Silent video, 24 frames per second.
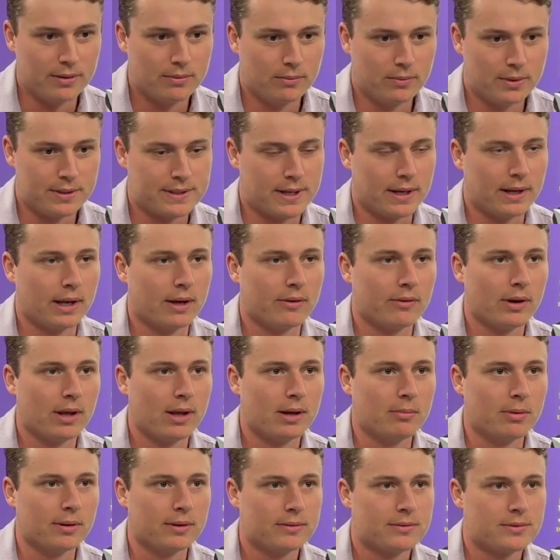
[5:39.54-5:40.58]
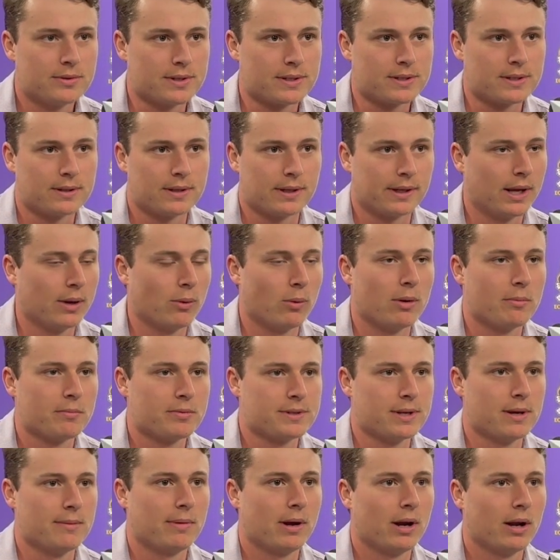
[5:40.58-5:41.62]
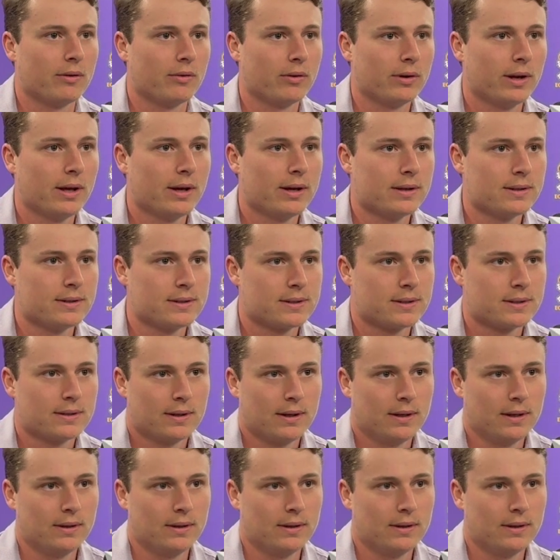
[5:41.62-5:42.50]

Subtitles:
We say it every day, but just to get 1% better every day is,